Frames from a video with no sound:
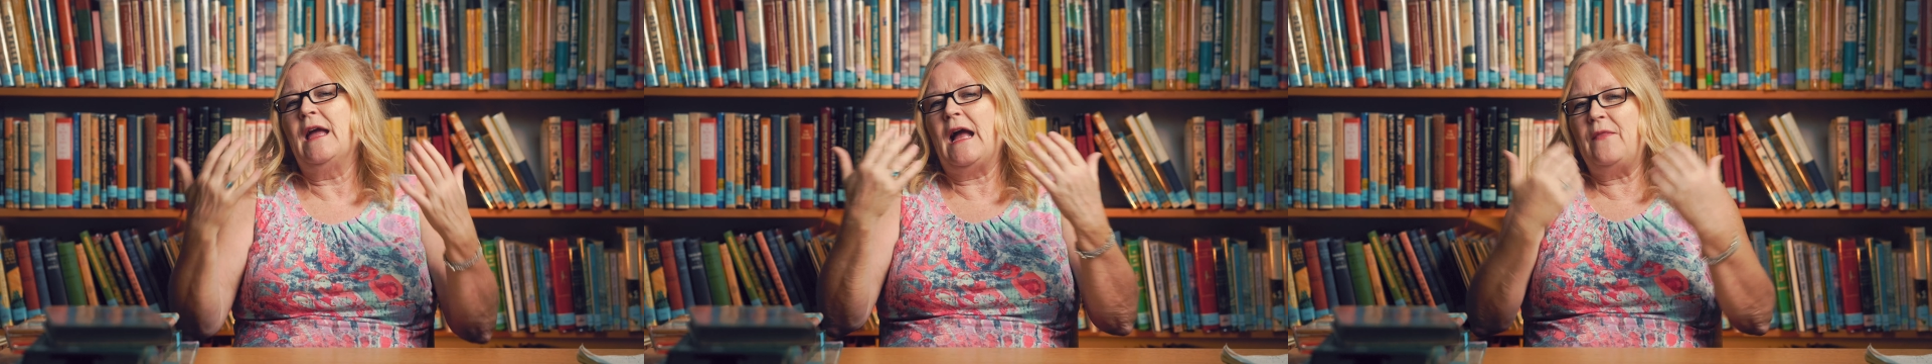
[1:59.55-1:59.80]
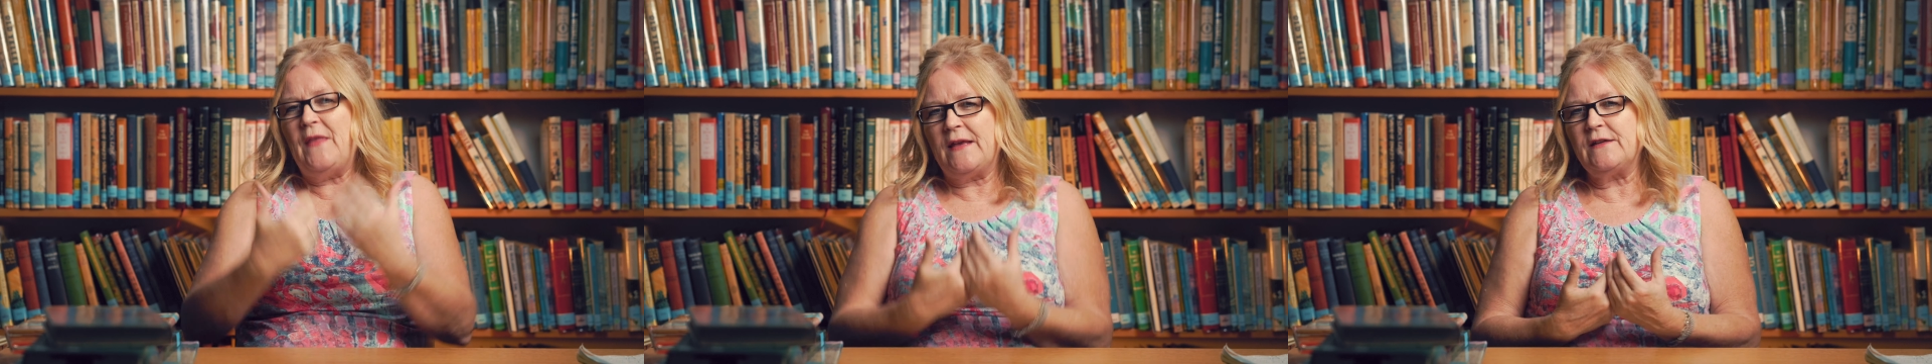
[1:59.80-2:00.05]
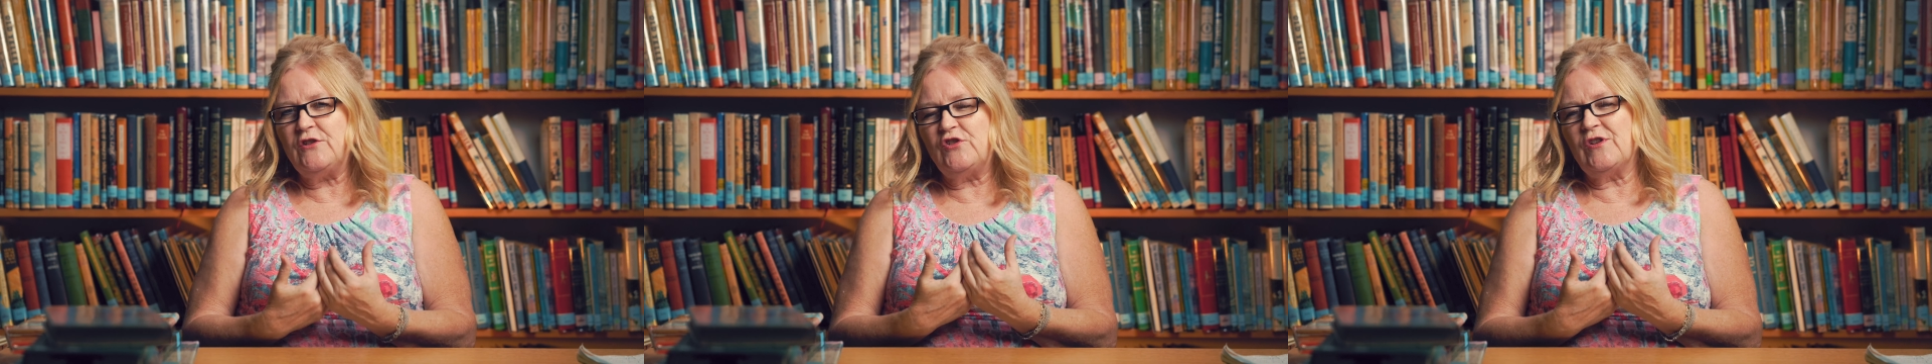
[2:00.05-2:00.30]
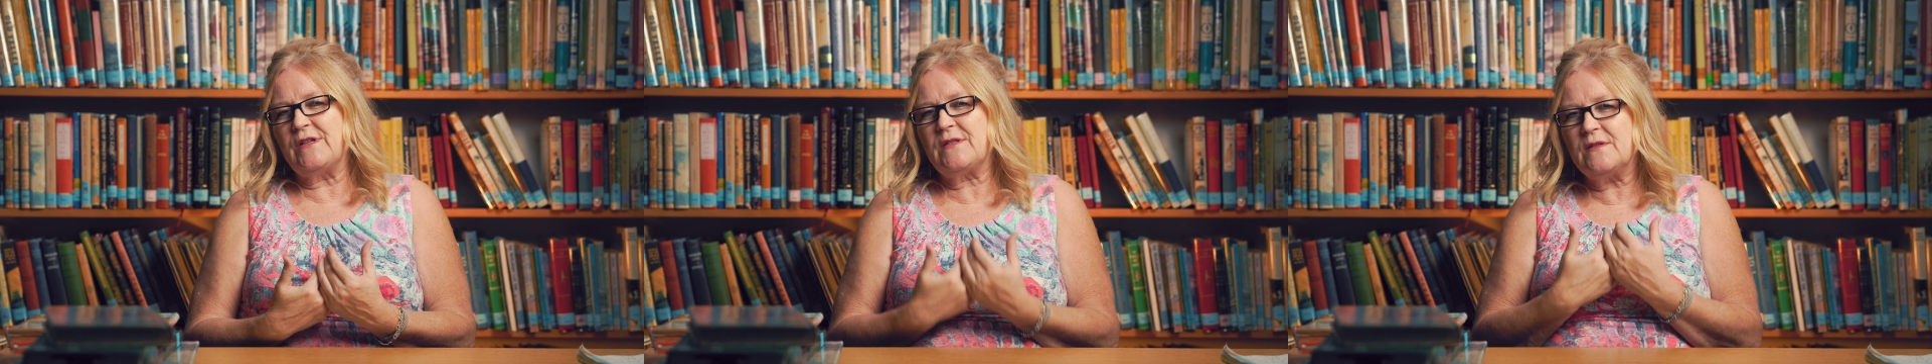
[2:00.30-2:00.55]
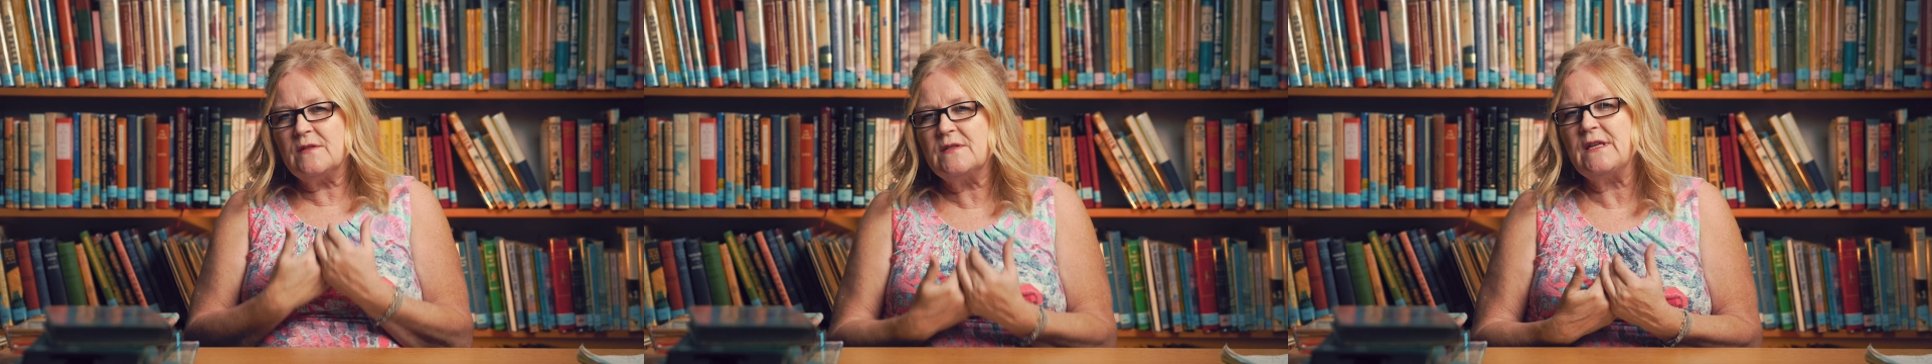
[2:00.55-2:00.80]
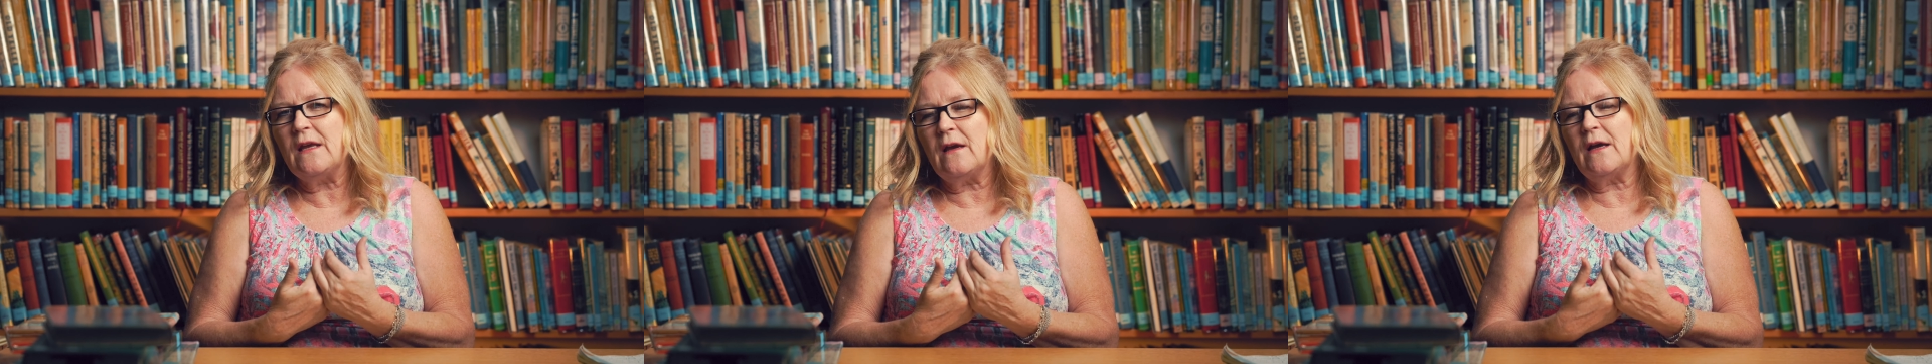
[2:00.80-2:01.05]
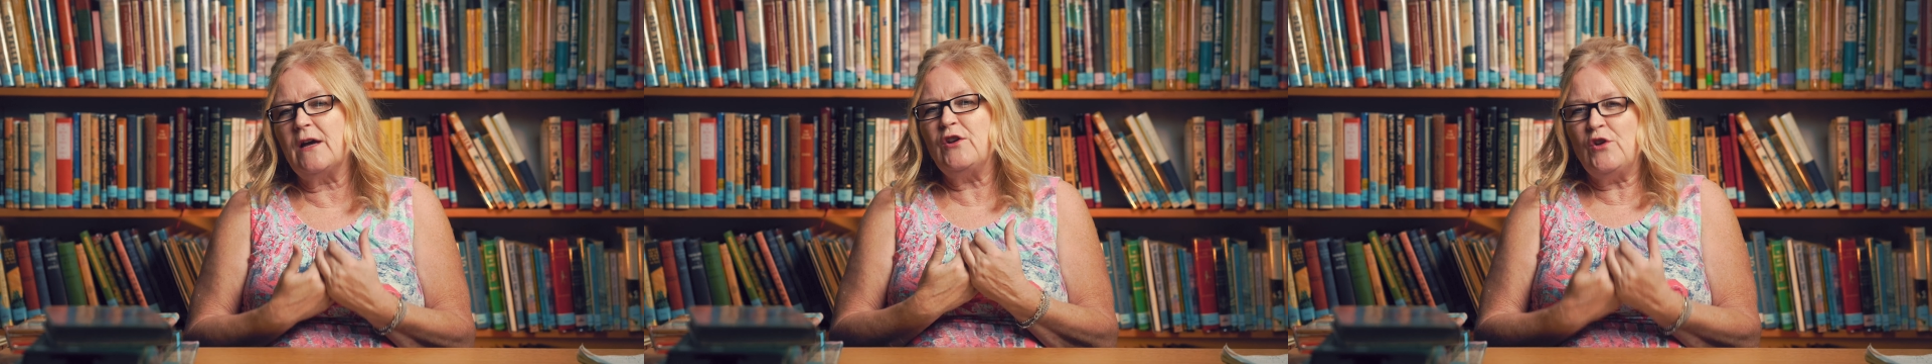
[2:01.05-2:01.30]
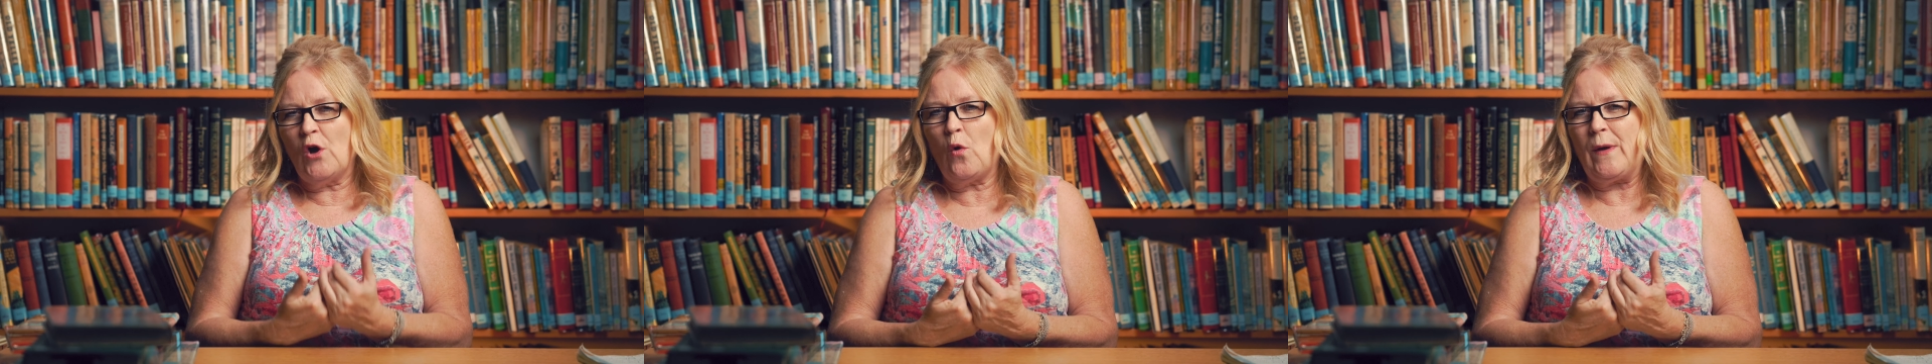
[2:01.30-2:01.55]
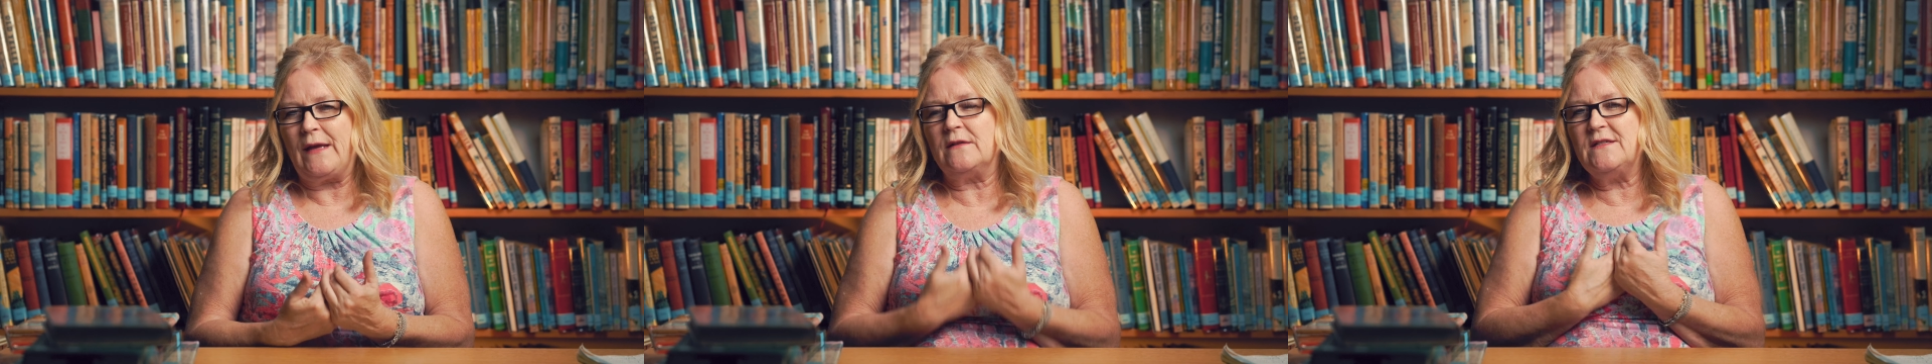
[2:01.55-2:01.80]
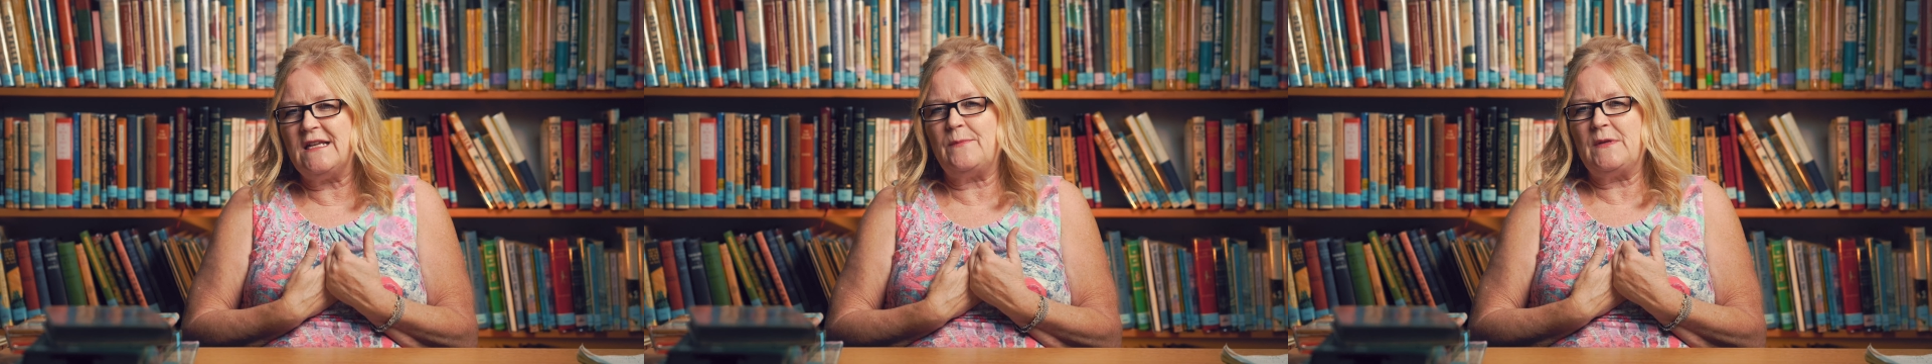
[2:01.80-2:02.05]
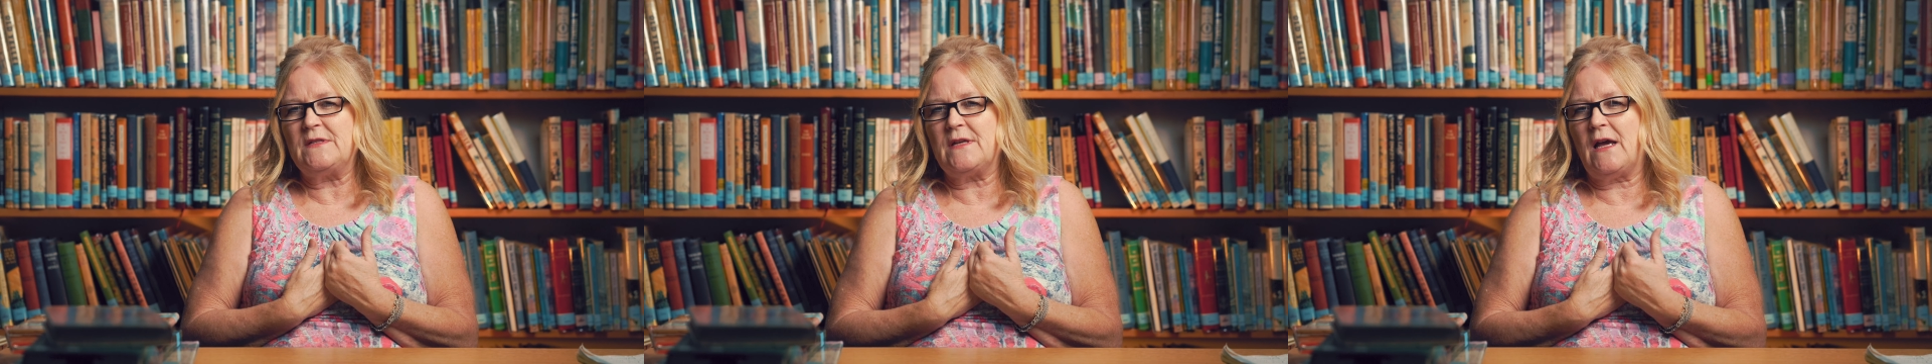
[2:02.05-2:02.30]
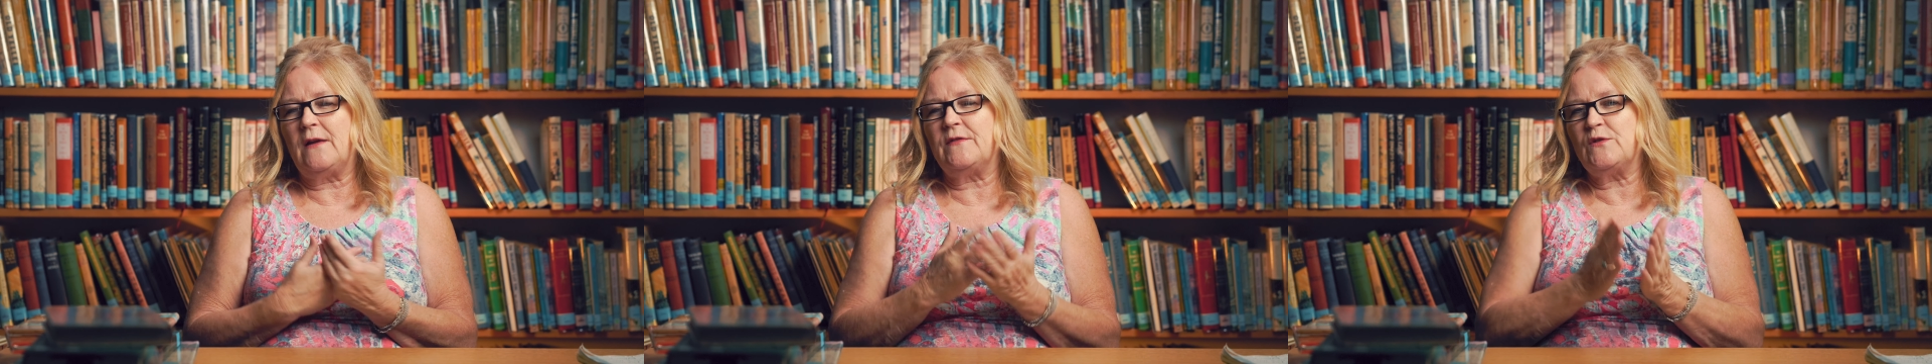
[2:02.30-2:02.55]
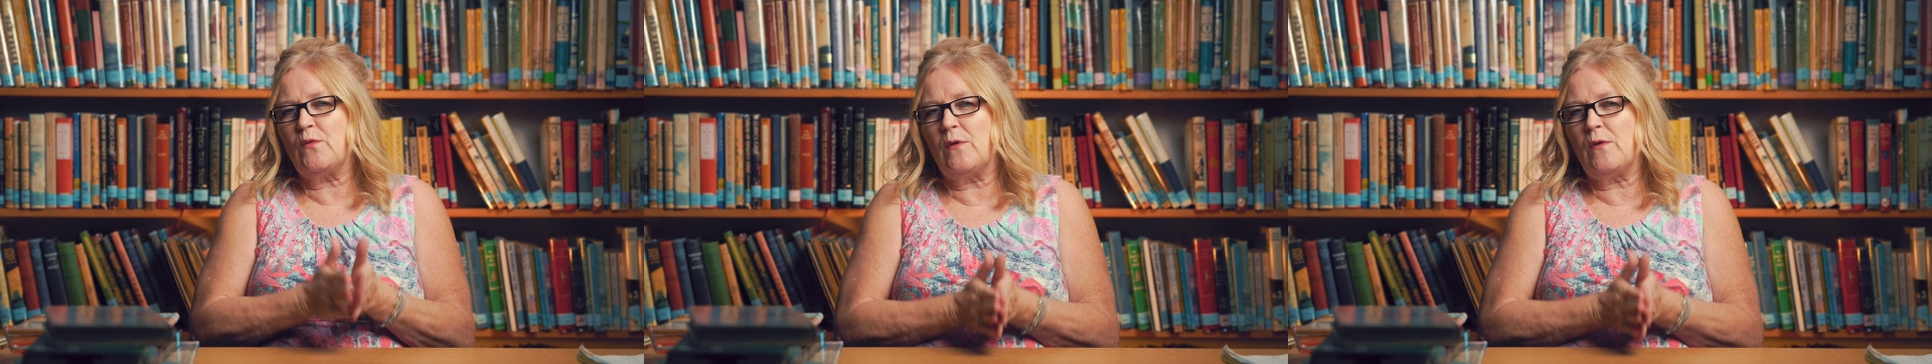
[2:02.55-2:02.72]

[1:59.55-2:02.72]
and they can just sink a knowing deep inside of us.